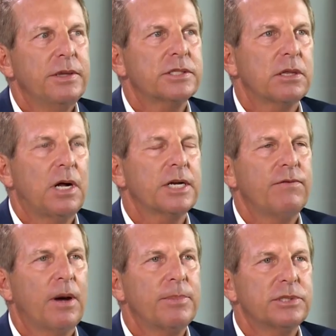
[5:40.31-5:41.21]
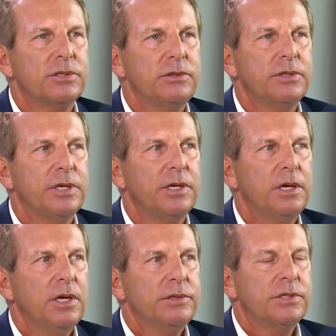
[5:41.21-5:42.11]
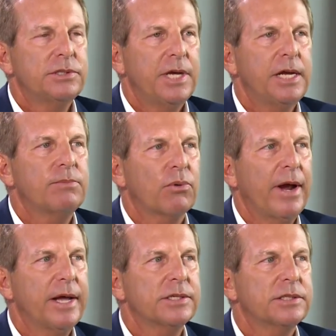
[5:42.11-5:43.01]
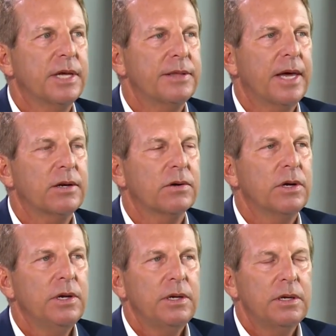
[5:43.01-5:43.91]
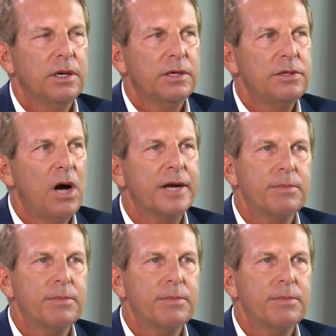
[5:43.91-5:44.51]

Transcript: There's a lot of opportunity to take brands that are not